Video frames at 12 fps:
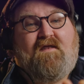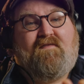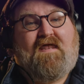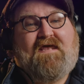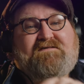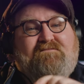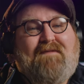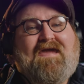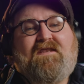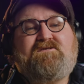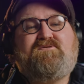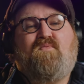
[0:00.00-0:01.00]
that has
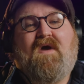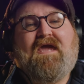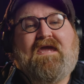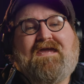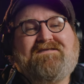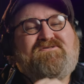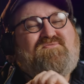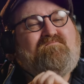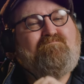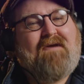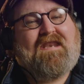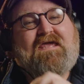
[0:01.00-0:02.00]
made its way into
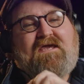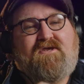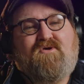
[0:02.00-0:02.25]
many